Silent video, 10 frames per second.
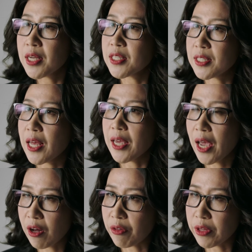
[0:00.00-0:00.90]
stay
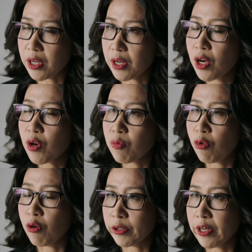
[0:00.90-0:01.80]
healthy
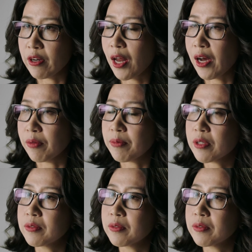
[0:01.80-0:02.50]
for their life.